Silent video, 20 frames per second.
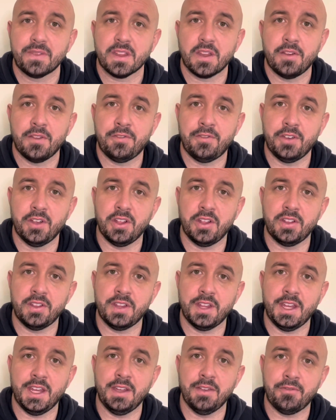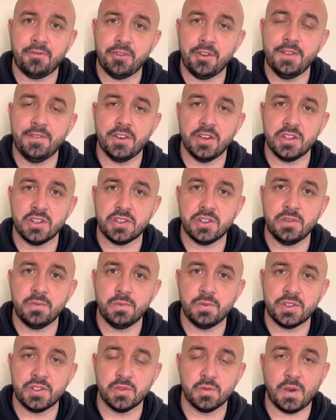For the free version,
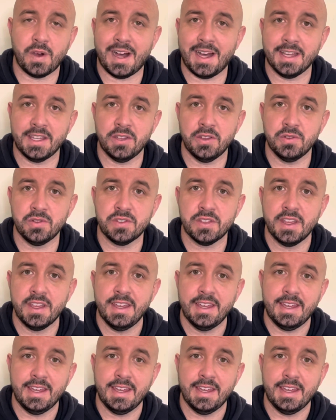which is what I use,